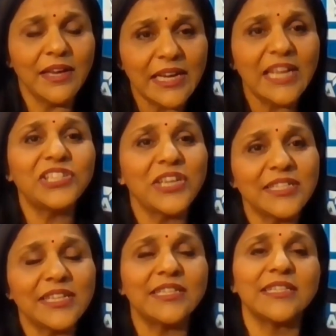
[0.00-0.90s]
reach
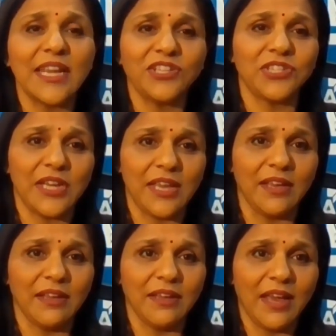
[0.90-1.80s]
us at stage 3
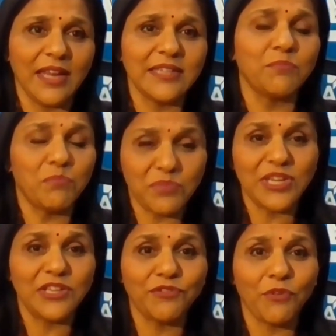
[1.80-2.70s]
and
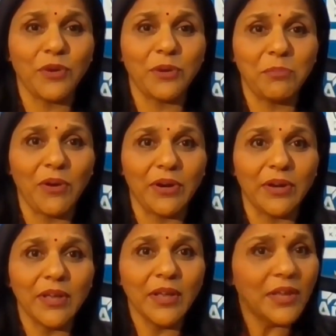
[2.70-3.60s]
stage 4 and beyond.